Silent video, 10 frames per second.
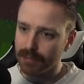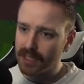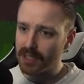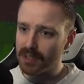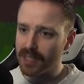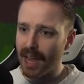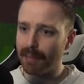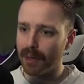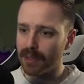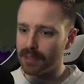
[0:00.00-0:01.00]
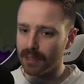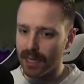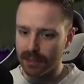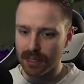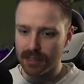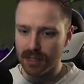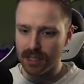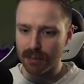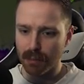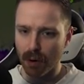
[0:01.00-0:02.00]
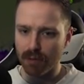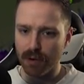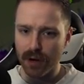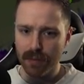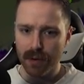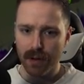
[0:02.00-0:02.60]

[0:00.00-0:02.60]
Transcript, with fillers: Let's go stat bonus selector. That sounds like more fun.